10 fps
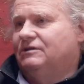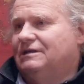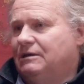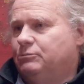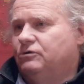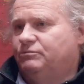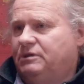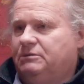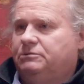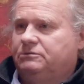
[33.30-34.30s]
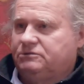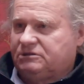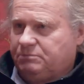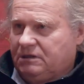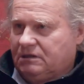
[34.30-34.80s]
the number of people who
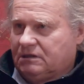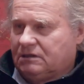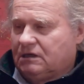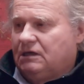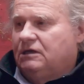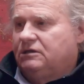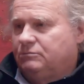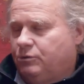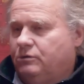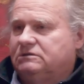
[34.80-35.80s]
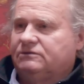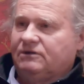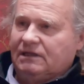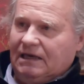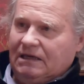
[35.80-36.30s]
speak it. The importance of a
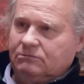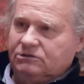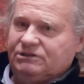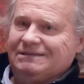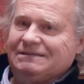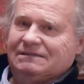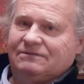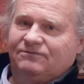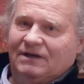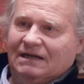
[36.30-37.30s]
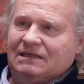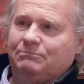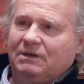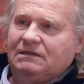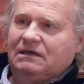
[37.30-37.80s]
language is the fact
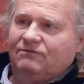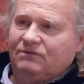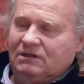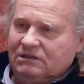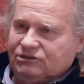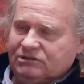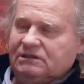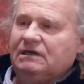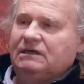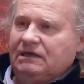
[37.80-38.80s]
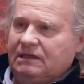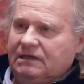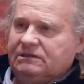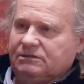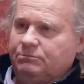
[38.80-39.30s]
that, by definition, it
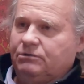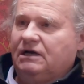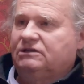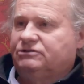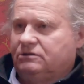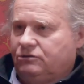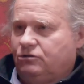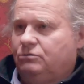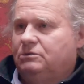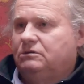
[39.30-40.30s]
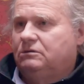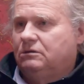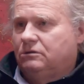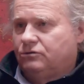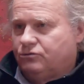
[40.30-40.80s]
is a branch in the human
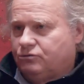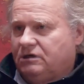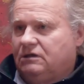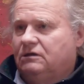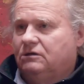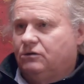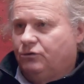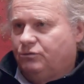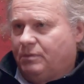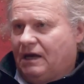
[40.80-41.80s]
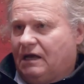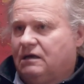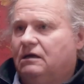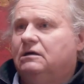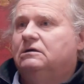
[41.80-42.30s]
tree that goes
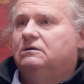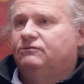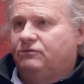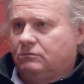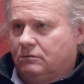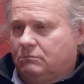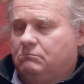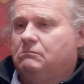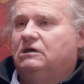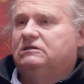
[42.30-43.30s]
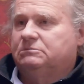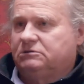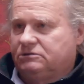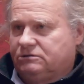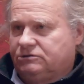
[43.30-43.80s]
back for multiple